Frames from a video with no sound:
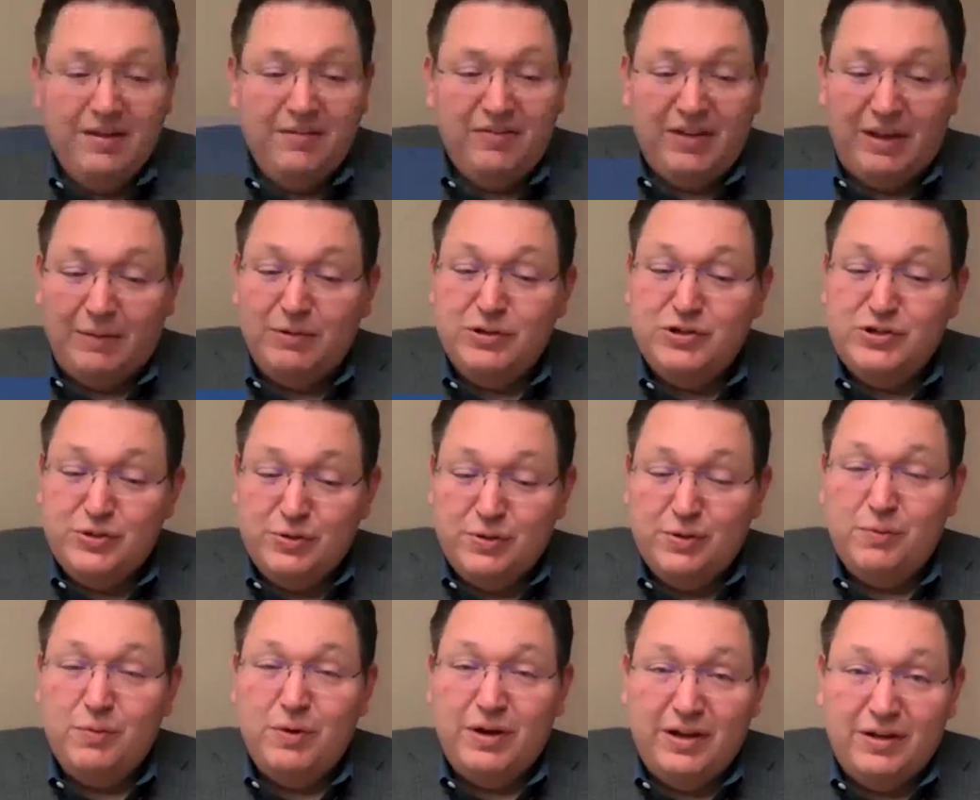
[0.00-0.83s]
family's
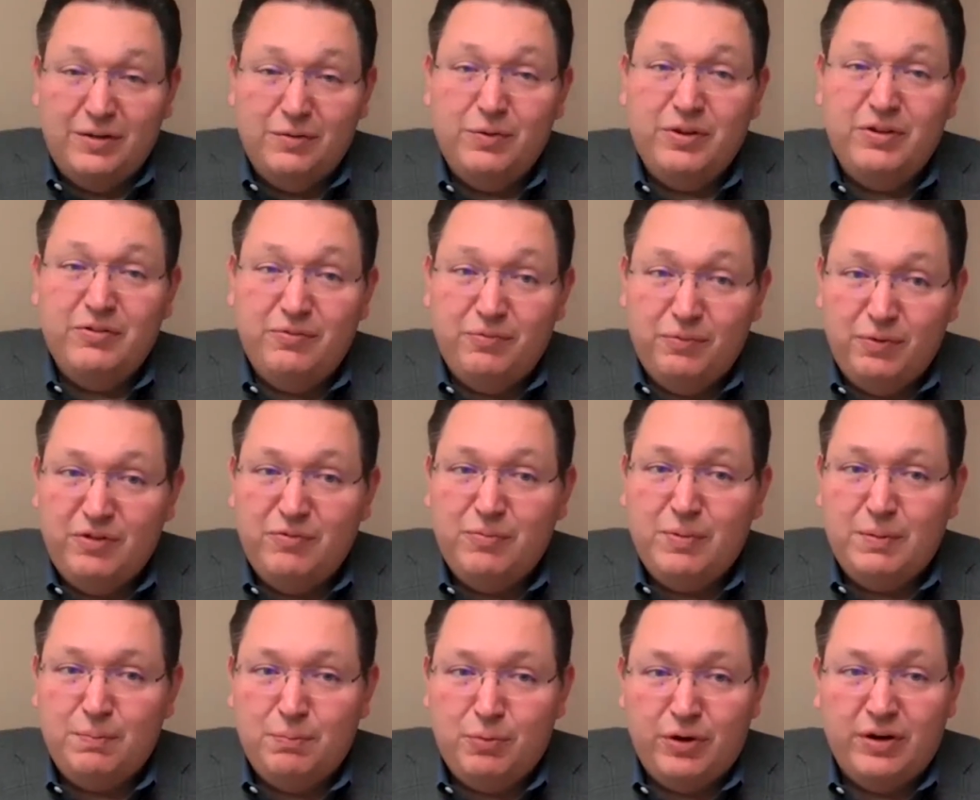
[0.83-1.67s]
doing well. We've
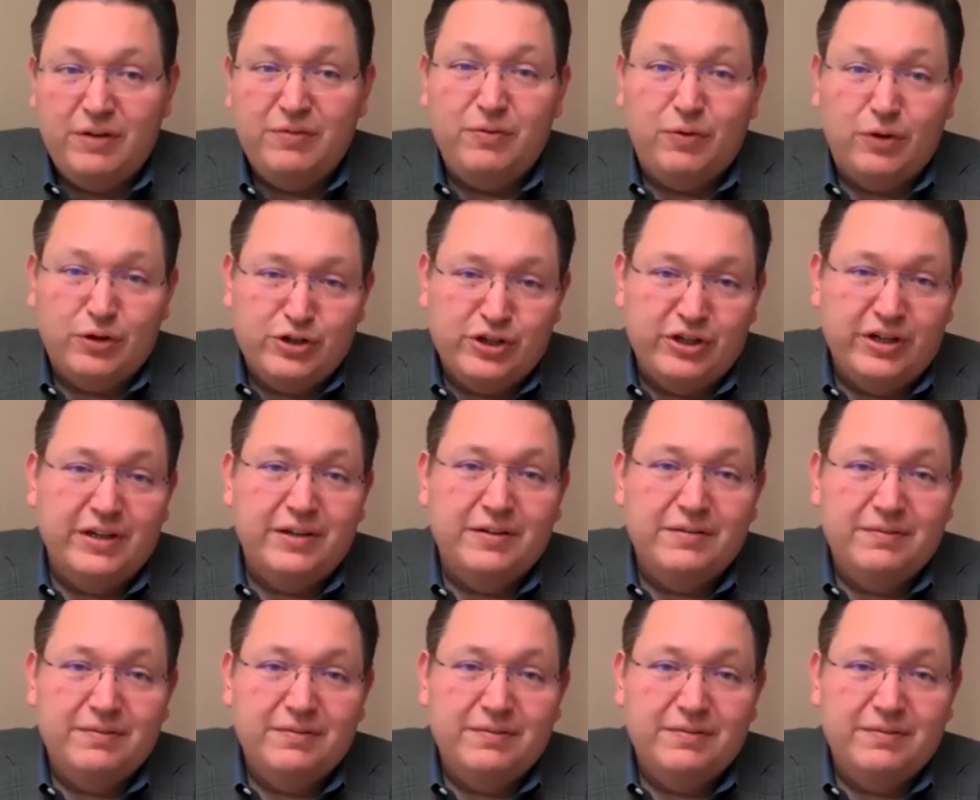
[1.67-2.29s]
been pretty fortunate.